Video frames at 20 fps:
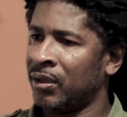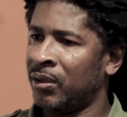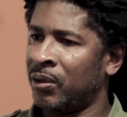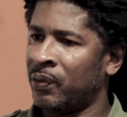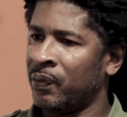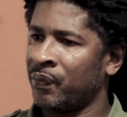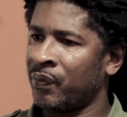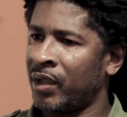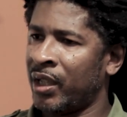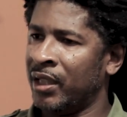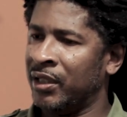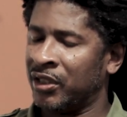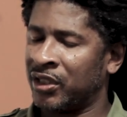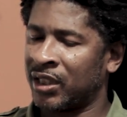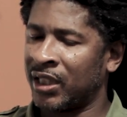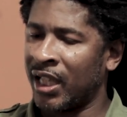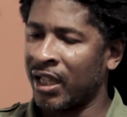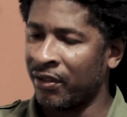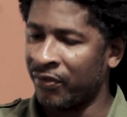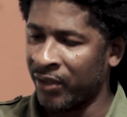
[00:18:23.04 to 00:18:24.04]
So
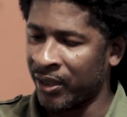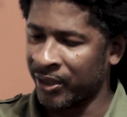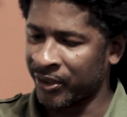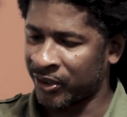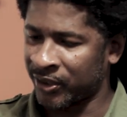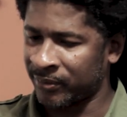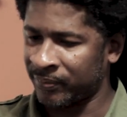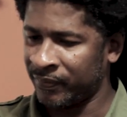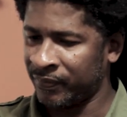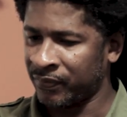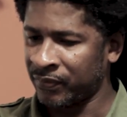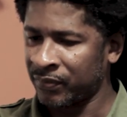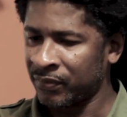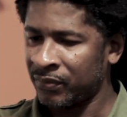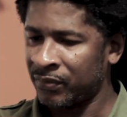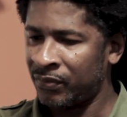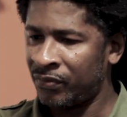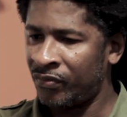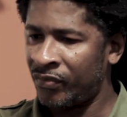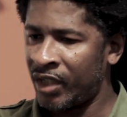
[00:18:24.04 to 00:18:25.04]
instead of us
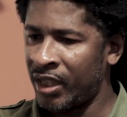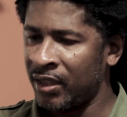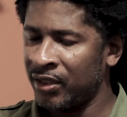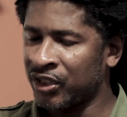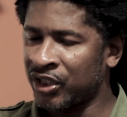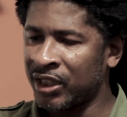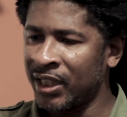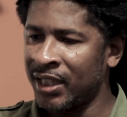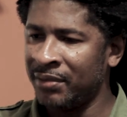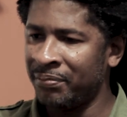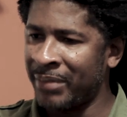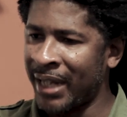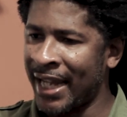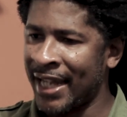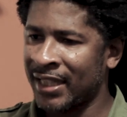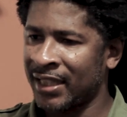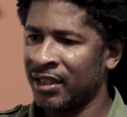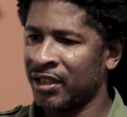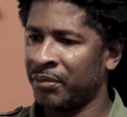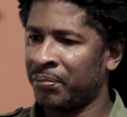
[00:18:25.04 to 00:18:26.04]
sitting
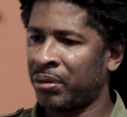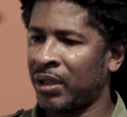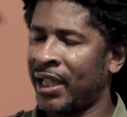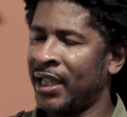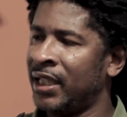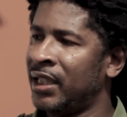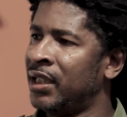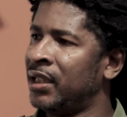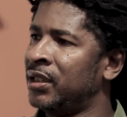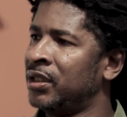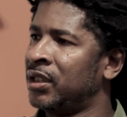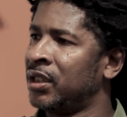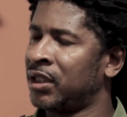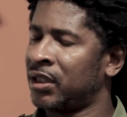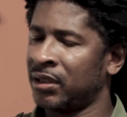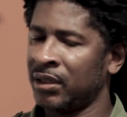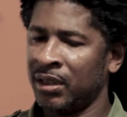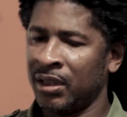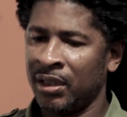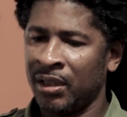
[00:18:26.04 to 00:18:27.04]
back and complaining and
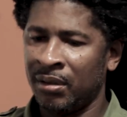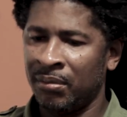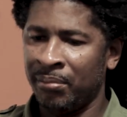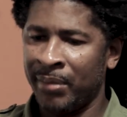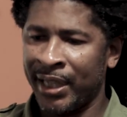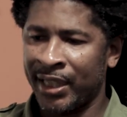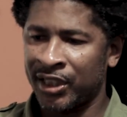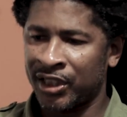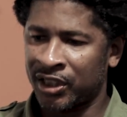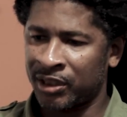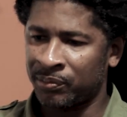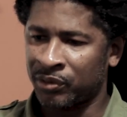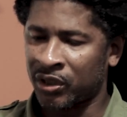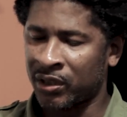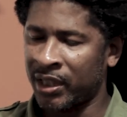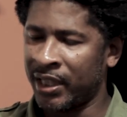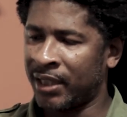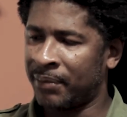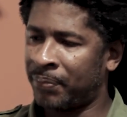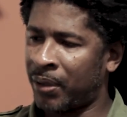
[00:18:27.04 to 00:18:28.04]
just making some
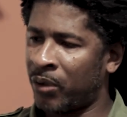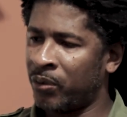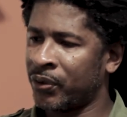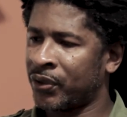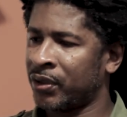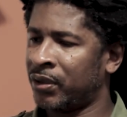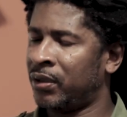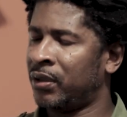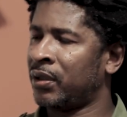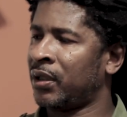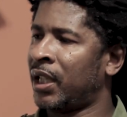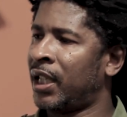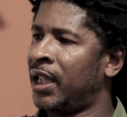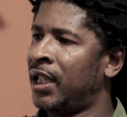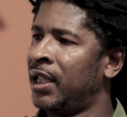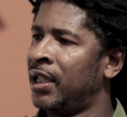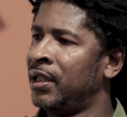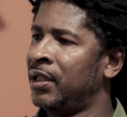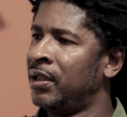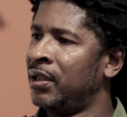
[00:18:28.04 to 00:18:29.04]
slick posts
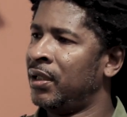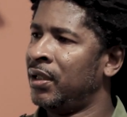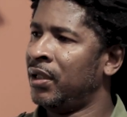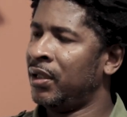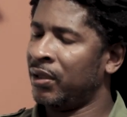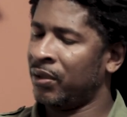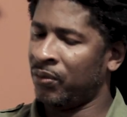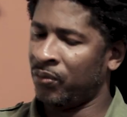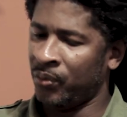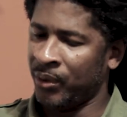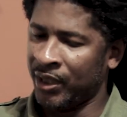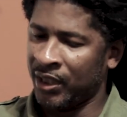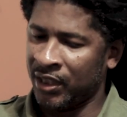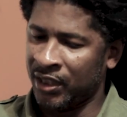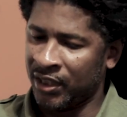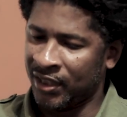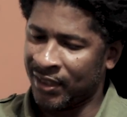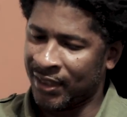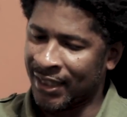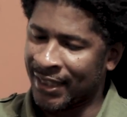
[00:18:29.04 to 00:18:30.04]
online,
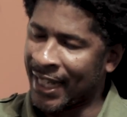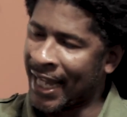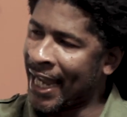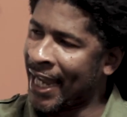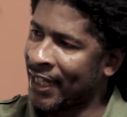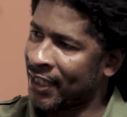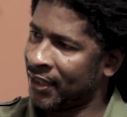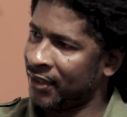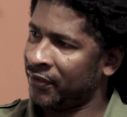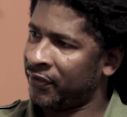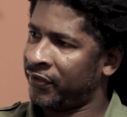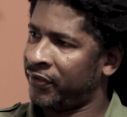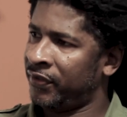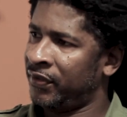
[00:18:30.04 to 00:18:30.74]
we get active.